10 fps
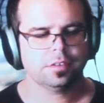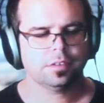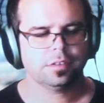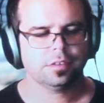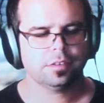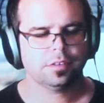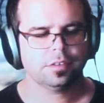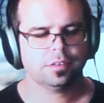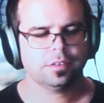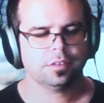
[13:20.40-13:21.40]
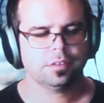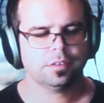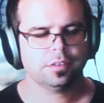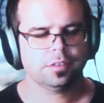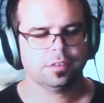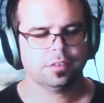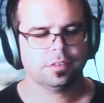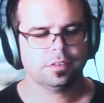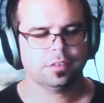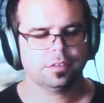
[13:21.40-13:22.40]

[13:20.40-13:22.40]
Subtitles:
The person shown says nothing.